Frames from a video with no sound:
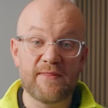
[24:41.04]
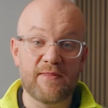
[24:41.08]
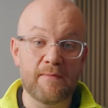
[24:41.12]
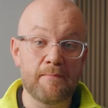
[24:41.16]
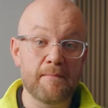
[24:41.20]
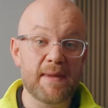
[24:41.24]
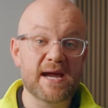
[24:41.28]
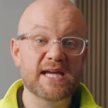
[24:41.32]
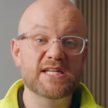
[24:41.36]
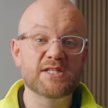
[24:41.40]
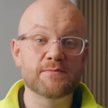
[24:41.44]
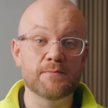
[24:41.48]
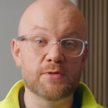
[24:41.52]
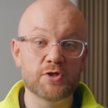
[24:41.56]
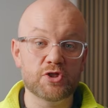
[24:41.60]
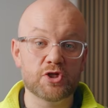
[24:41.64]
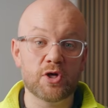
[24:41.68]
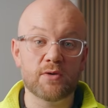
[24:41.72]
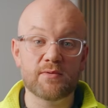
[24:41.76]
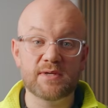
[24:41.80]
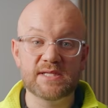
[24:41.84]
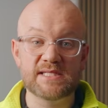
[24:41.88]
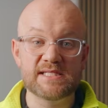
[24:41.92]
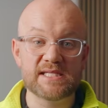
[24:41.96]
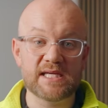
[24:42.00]
The mass
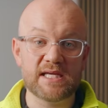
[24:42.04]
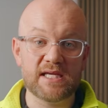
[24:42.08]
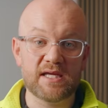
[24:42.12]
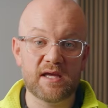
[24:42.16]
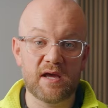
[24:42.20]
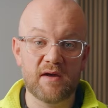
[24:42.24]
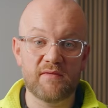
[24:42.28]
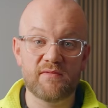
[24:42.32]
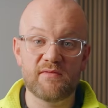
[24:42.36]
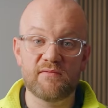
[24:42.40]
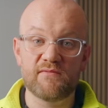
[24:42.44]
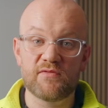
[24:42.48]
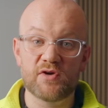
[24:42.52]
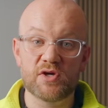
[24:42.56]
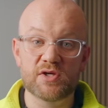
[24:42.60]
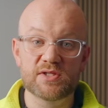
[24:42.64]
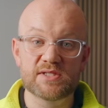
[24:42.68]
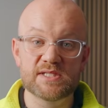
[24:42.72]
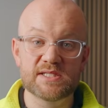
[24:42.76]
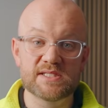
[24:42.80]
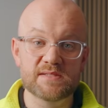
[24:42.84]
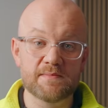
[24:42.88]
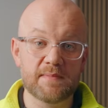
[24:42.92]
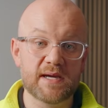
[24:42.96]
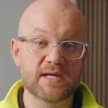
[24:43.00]
majority of
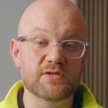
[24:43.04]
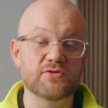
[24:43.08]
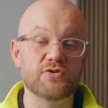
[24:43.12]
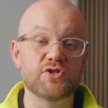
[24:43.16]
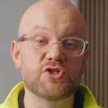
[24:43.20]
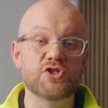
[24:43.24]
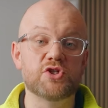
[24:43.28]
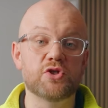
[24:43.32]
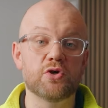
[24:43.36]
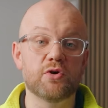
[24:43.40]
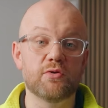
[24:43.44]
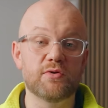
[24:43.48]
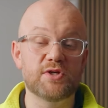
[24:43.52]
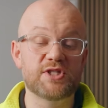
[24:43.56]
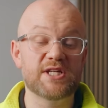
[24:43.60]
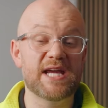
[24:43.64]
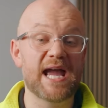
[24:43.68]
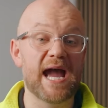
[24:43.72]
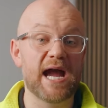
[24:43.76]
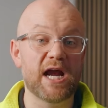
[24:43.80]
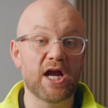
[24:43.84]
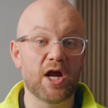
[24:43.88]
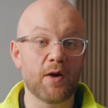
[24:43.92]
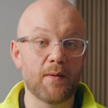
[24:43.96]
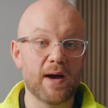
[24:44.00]
inverters and battery storage
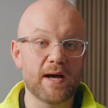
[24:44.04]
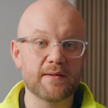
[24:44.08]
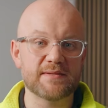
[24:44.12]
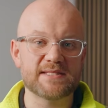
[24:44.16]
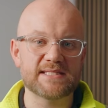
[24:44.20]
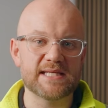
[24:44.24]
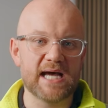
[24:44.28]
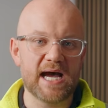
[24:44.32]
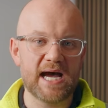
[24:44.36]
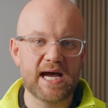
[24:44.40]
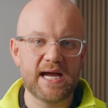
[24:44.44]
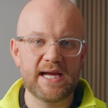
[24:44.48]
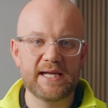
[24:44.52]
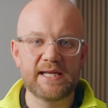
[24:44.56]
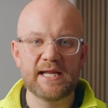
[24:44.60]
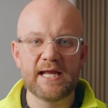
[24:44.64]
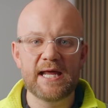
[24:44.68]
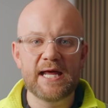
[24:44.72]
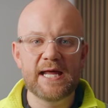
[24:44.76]
can go outside,